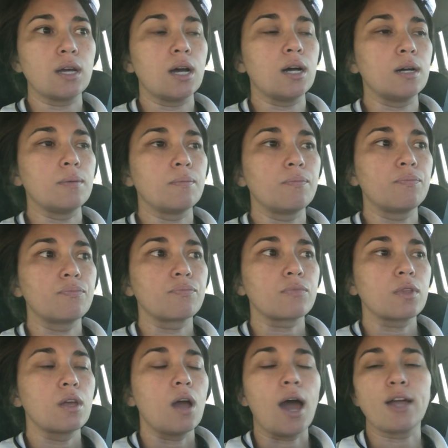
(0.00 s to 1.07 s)

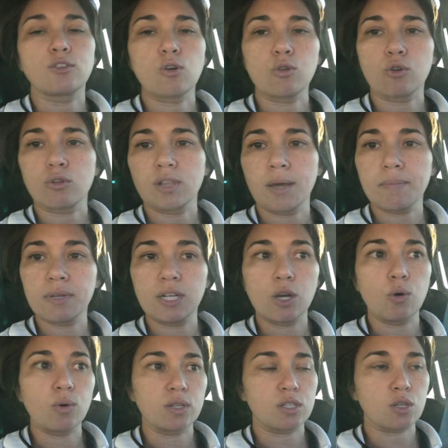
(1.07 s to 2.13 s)
I told her to let me
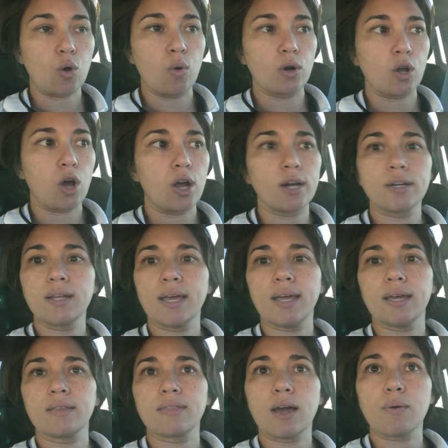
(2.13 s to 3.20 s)
know what's going on,
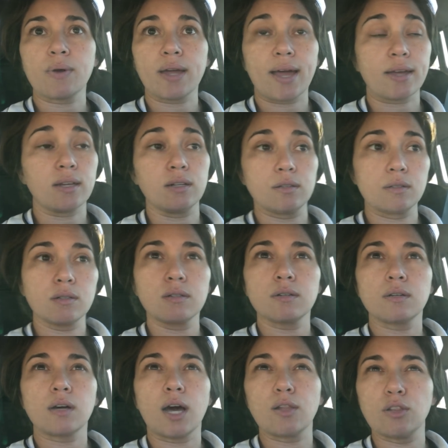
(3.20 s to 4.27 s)
and that way
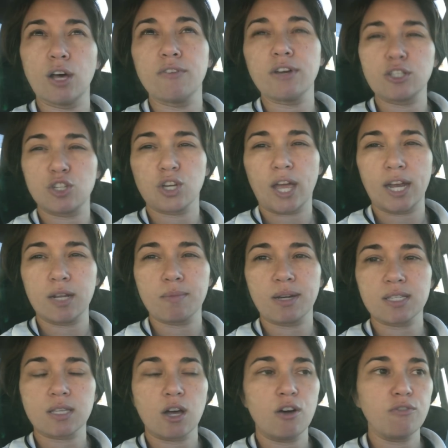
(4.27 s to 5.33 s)
I love educating
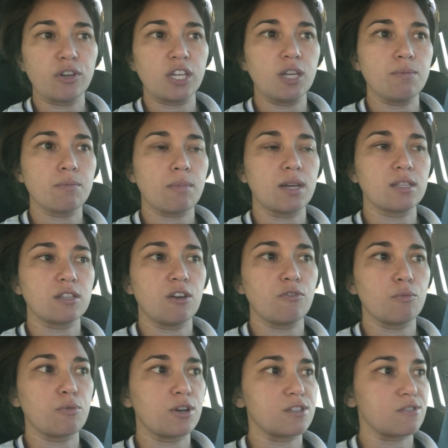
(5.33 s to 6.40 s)
myself and keeping
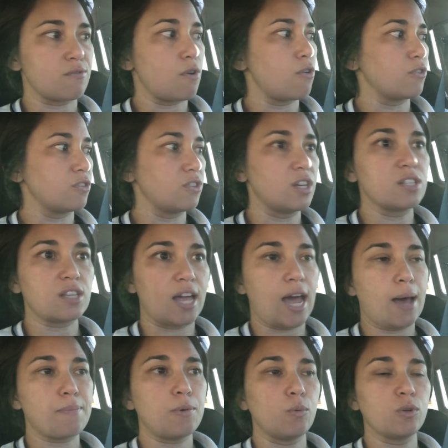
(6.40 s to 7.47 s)
myself abreast of all the things that
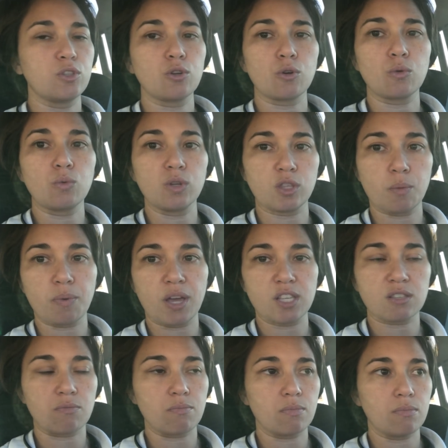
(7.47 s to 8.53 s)
happen with the
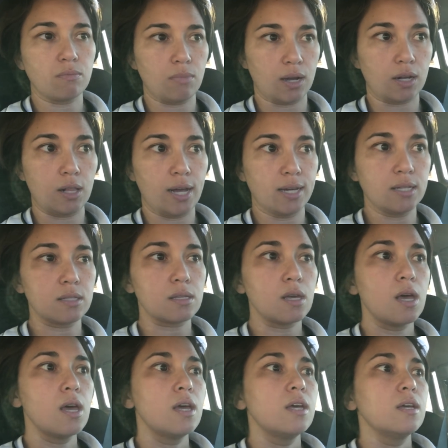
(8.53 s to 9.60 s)
pets of my clients.
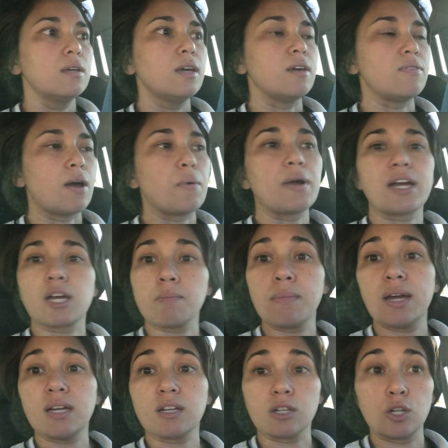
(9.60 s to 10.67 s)
And that way I can
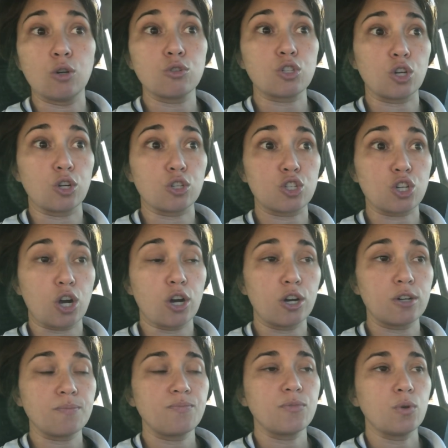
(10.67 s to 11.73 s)
make a note to her
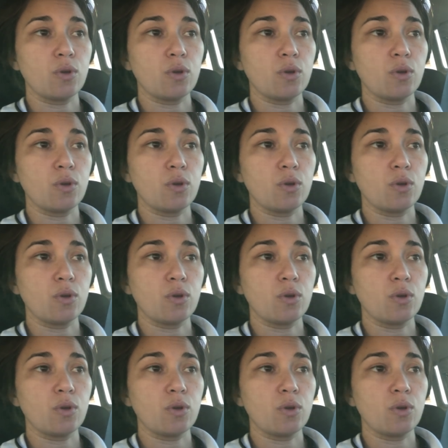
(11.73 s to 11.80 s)
chart.